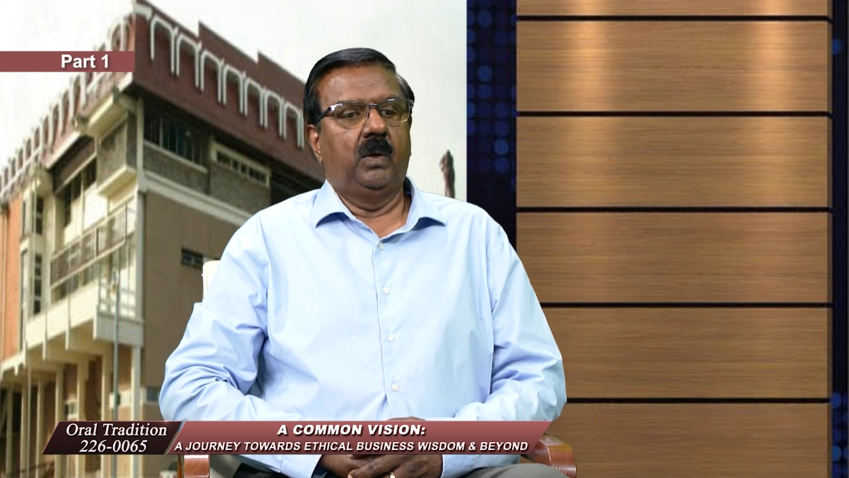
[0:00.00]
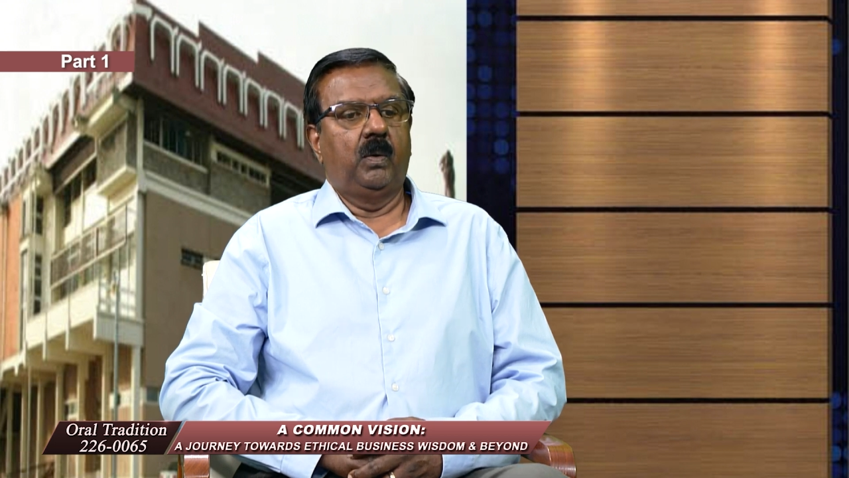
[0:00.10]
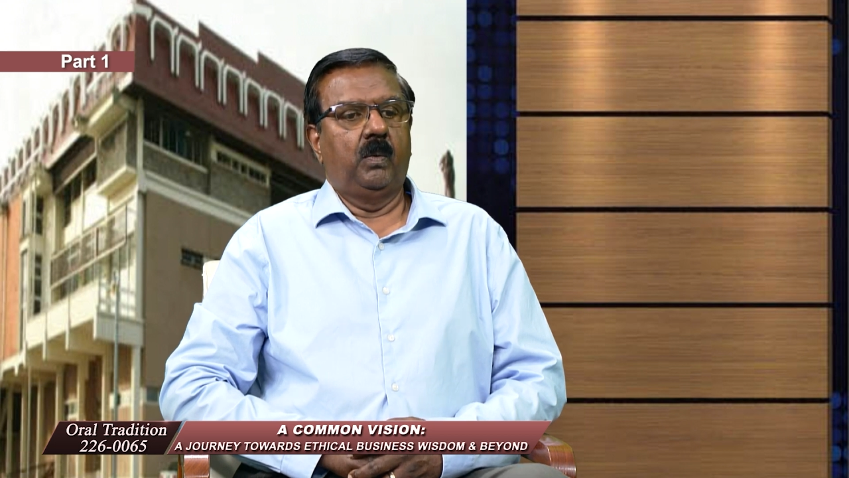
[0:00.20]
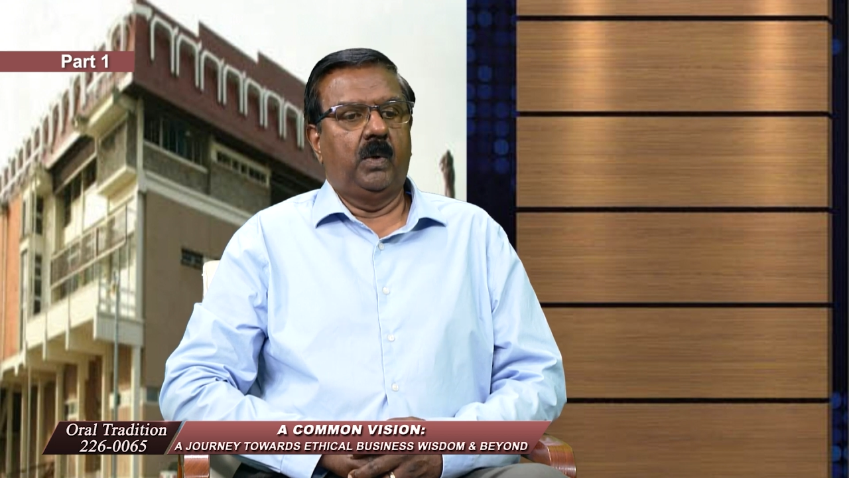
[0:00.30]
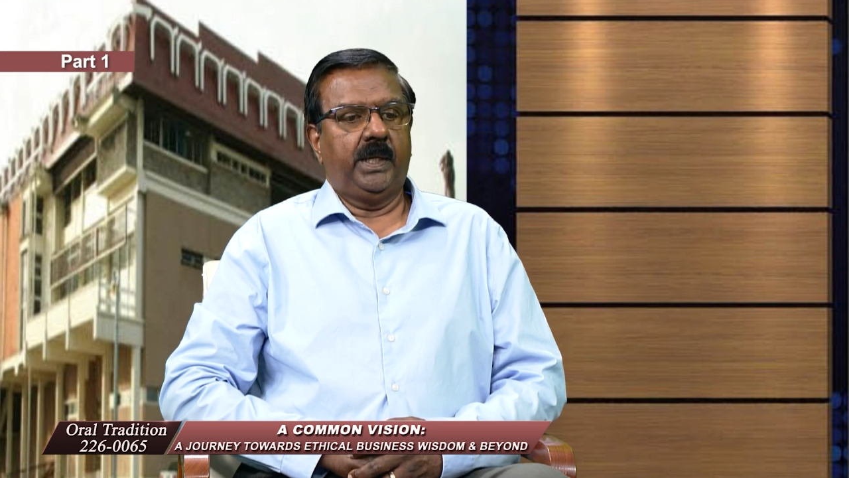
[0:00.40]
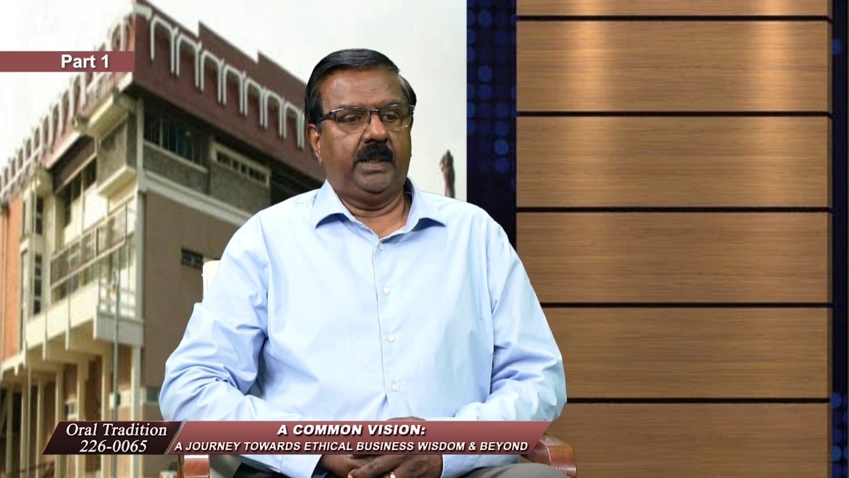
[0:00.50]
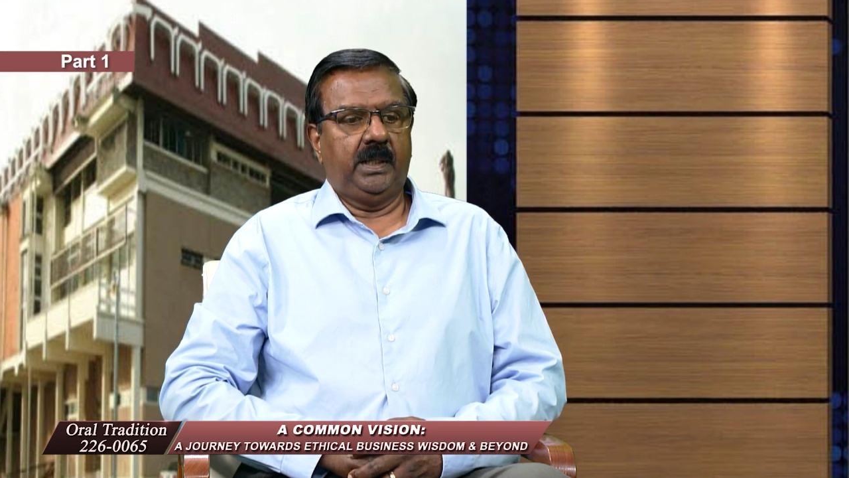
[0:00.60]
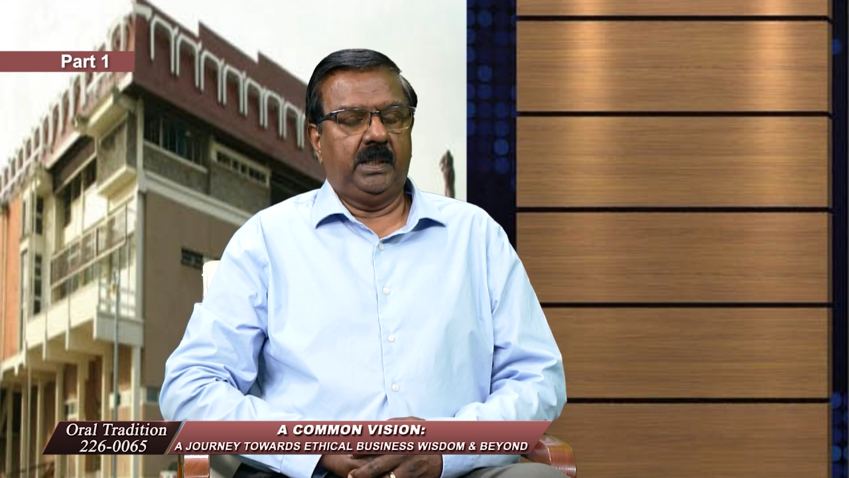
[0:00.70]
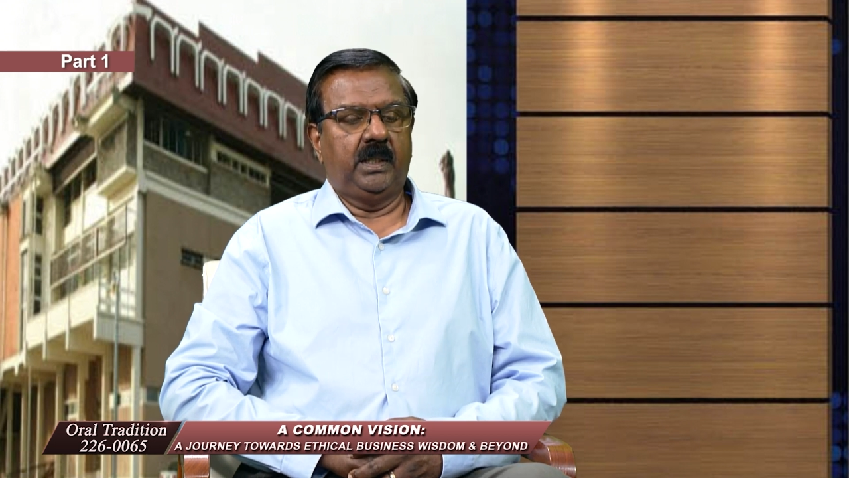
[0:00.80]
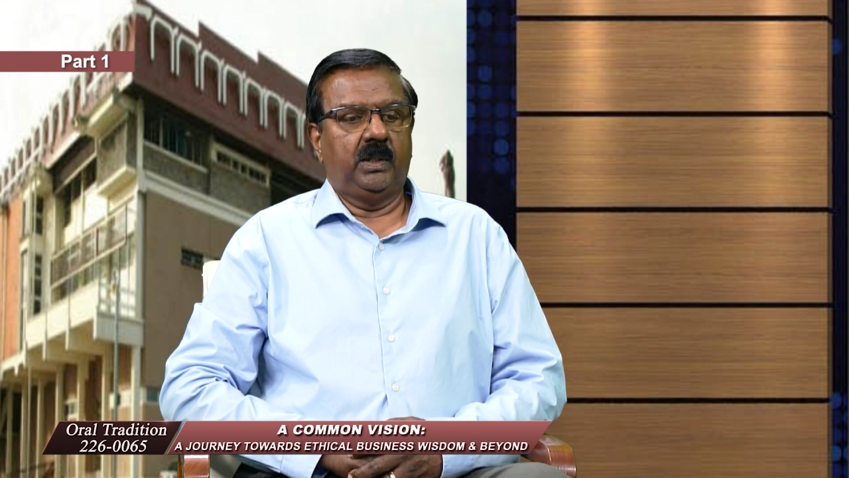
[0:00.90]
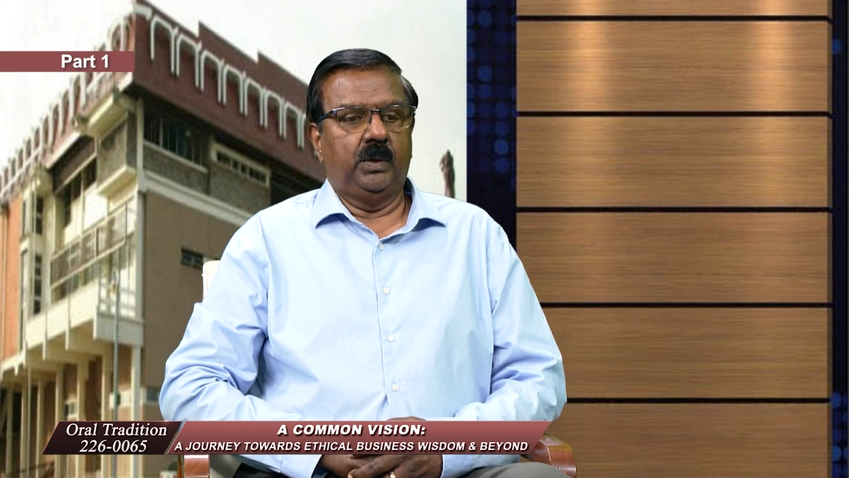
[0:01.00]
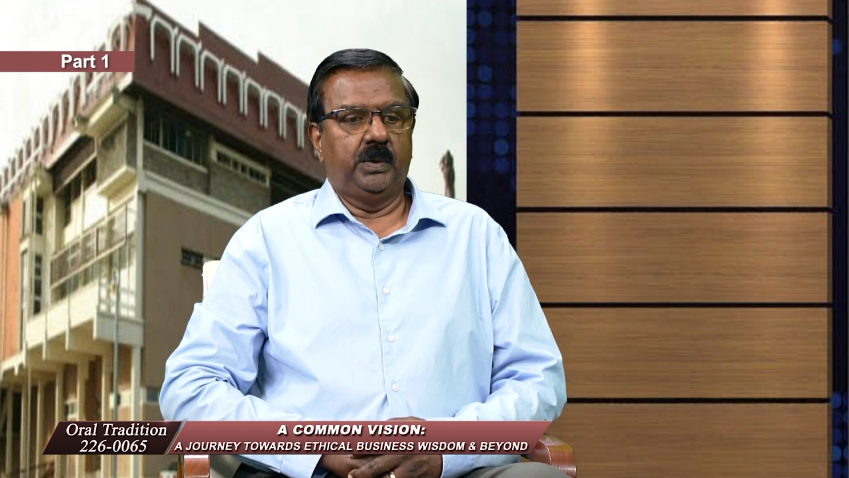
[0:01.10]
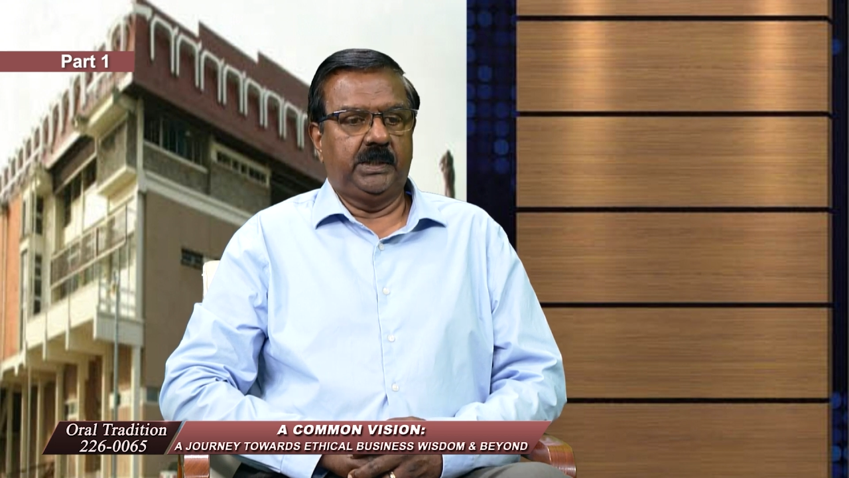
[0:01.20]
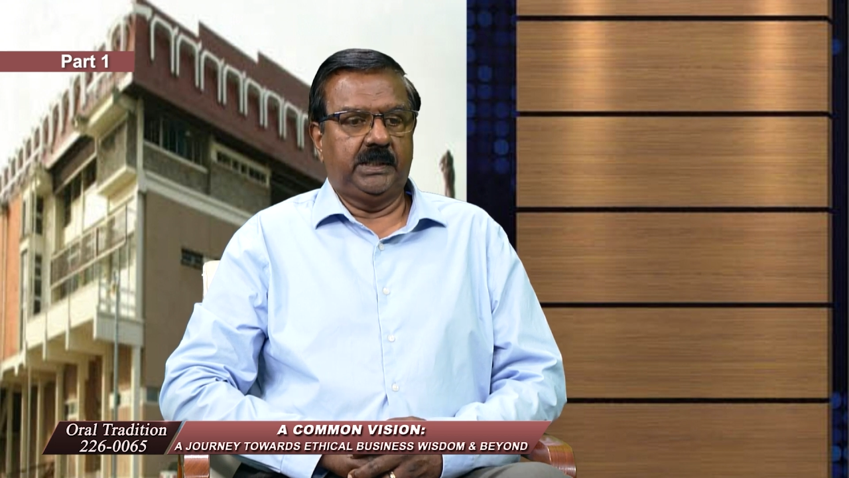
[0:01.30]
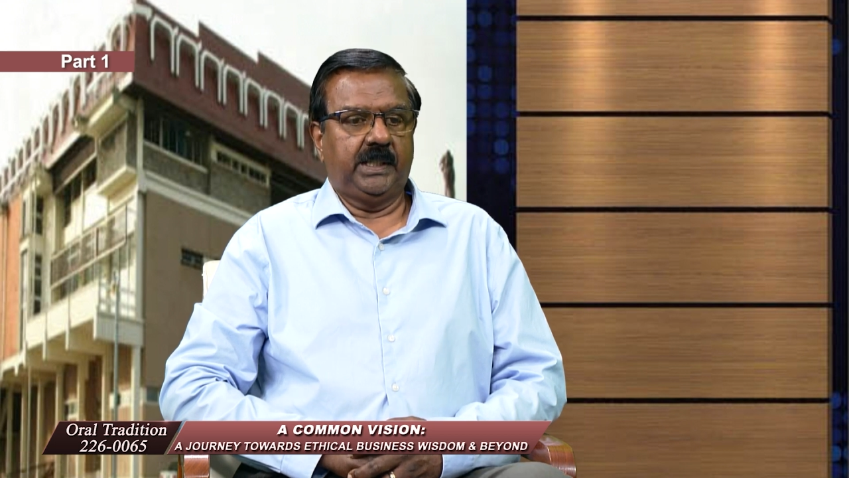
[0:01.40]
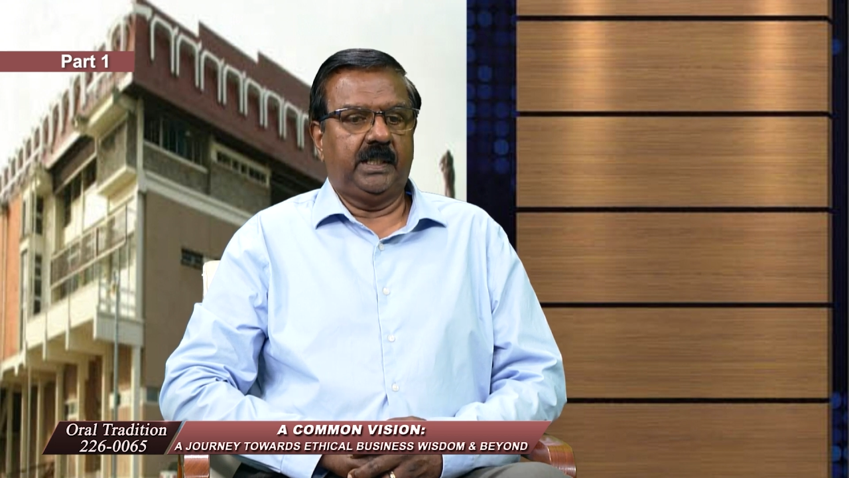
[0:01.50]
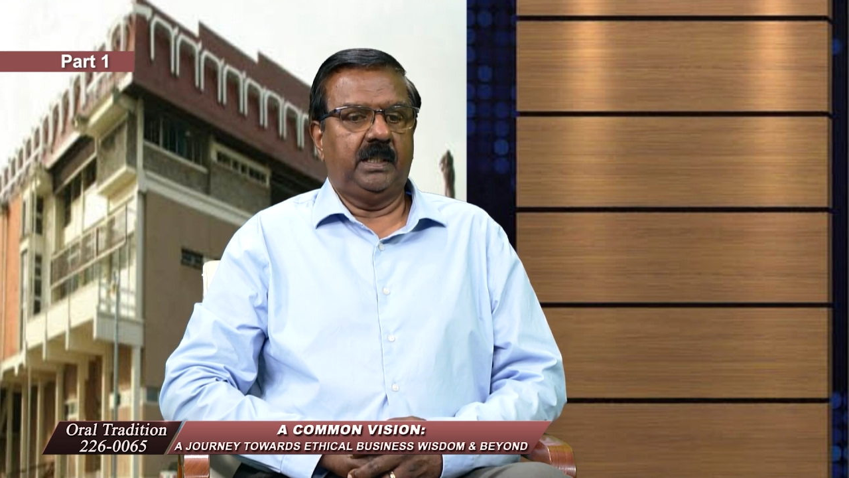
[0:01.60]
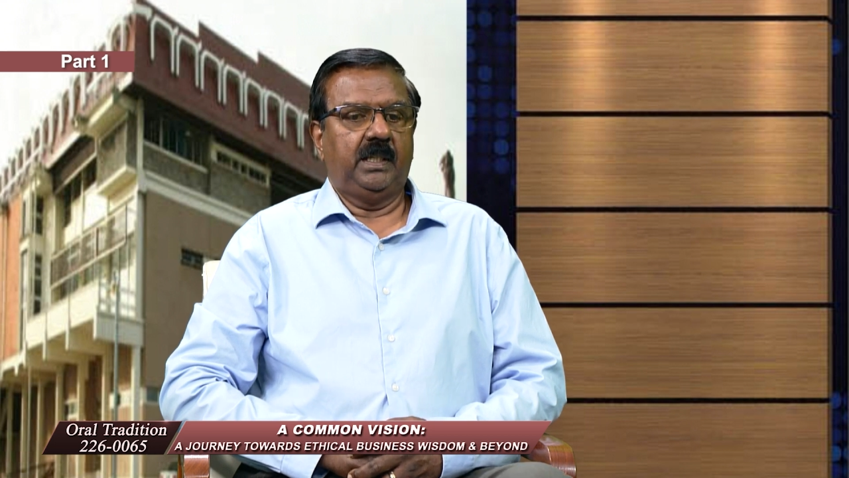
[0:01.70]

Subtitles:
What it includes is that